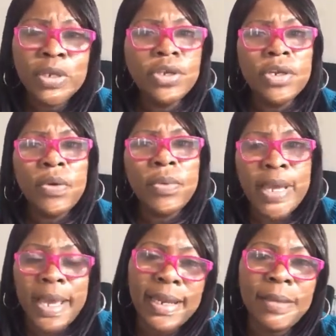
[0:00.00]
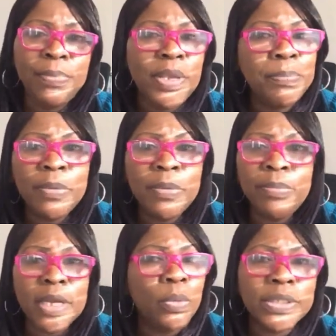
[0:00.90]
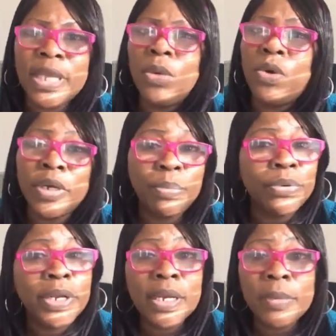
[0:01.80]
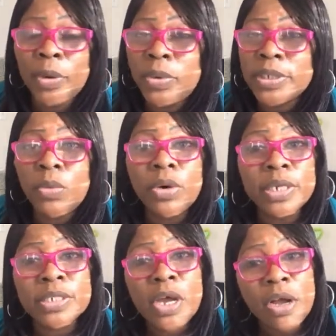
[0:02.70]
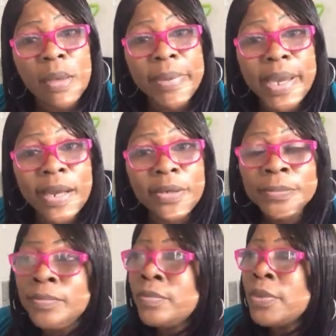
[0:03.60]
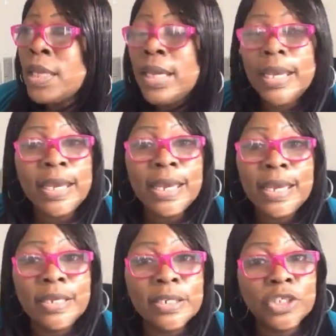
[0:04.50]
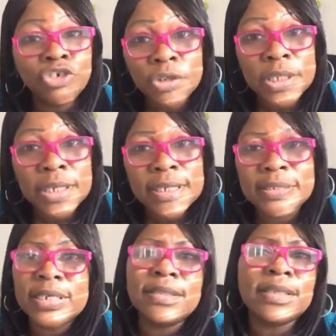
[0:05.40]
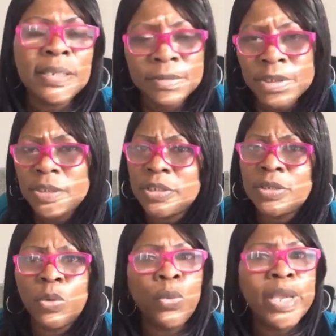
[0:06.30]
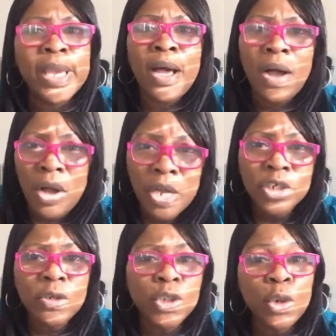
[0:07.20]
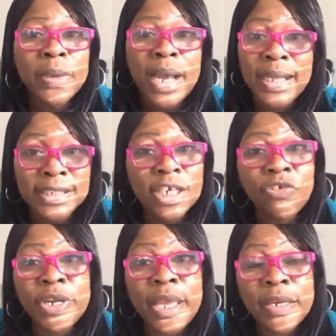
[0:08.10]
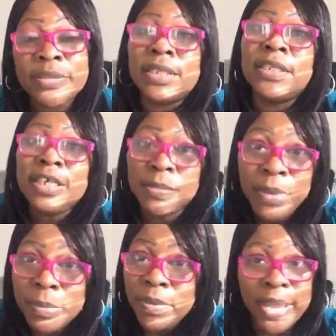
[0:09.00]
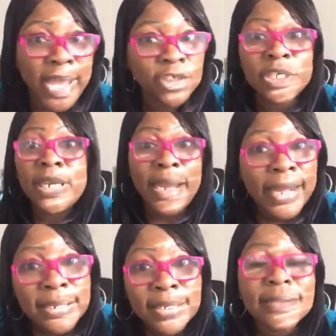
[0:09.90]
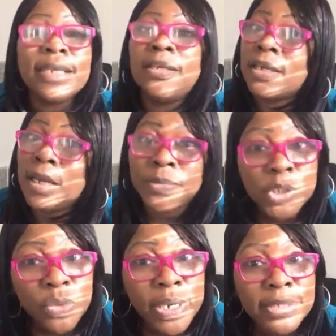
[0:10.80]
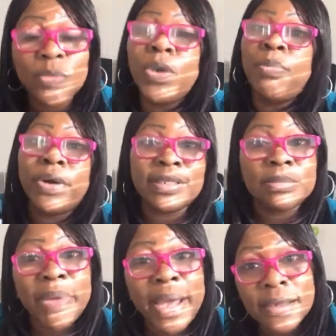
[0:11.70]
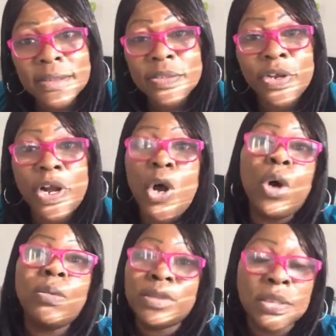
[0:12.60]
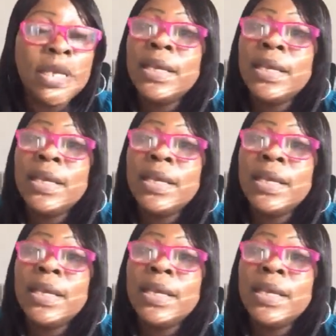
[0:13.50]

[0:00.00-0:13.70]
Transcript: Well, you know what? I let people bring up what they want to bring up and what they want to talk about. And the truth is, because we are all YouTube content creators, and these people actually like us. They look up to us. We bring smiles to their homes.